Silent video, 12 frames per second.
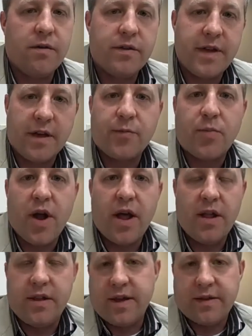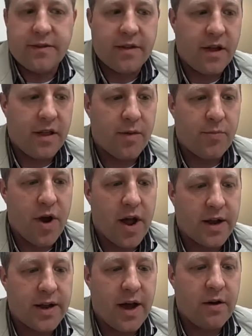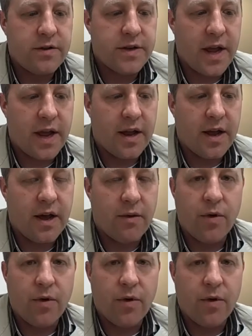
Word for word: test test the, the, product out and